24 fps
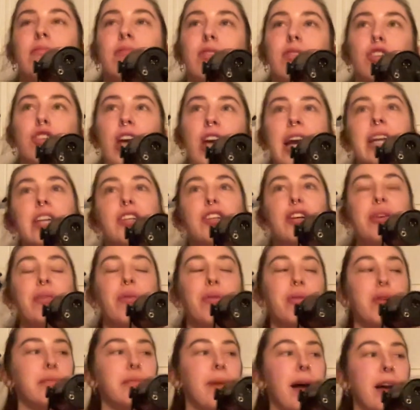changing
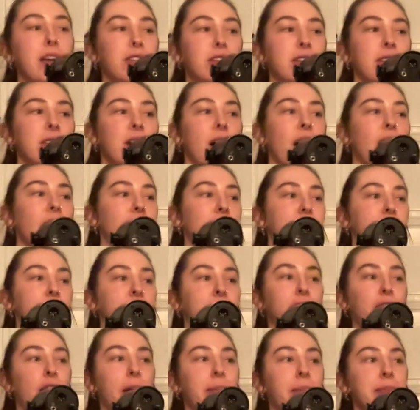what those passions are,
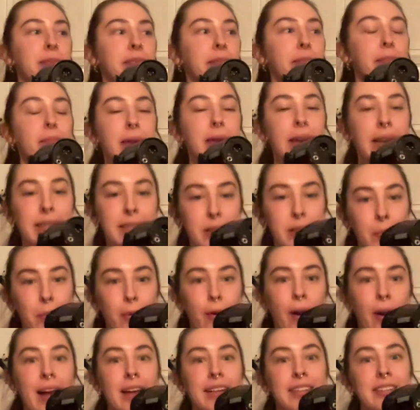sometimes them being
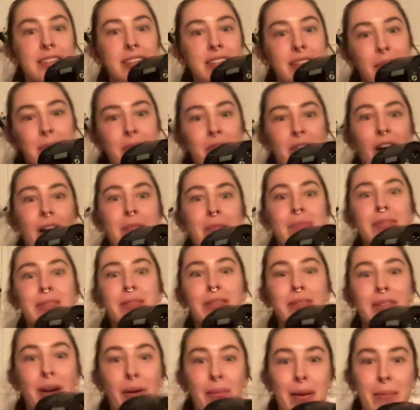suppressed,
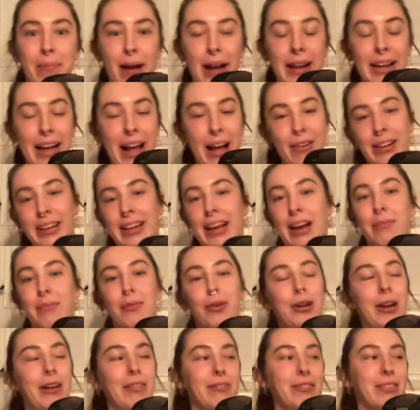sometimes coming back out again,
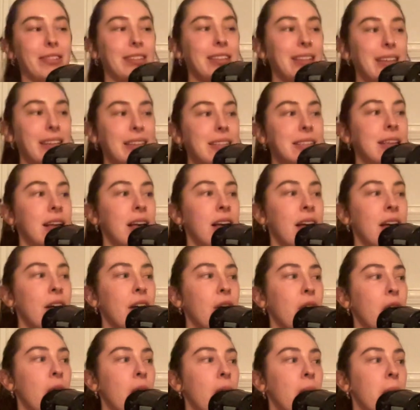whatever it is.
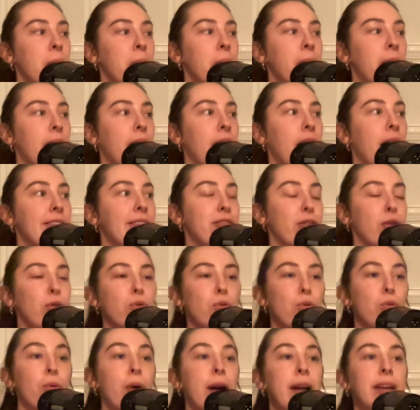But I've
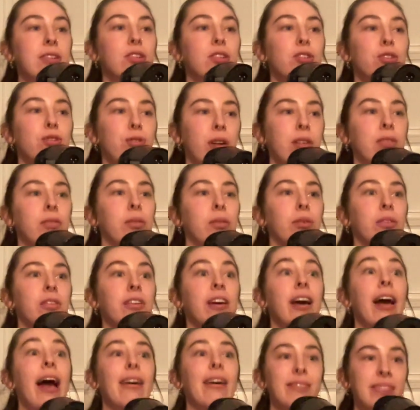always struggled
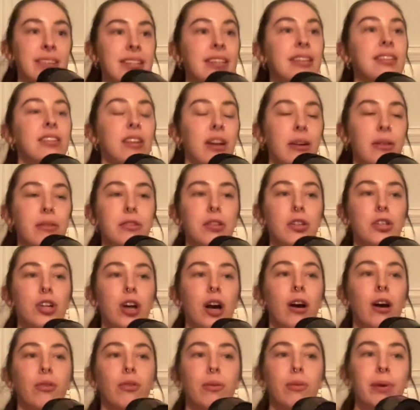ever since I was a
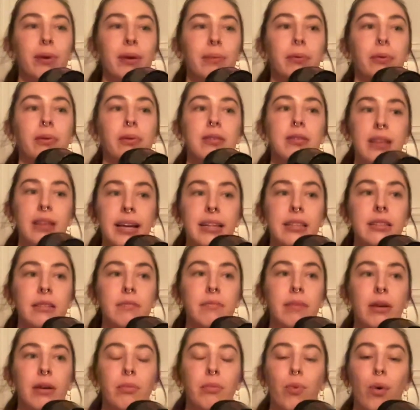child when people would say to
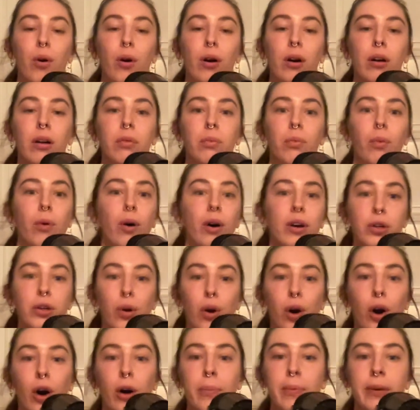me, what are
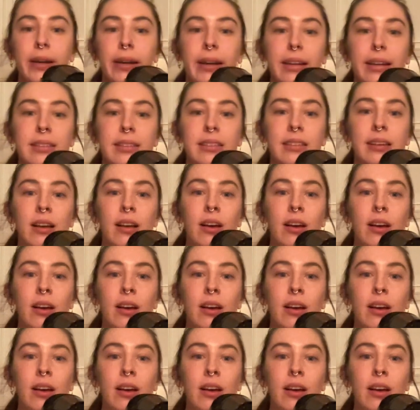your hobbies?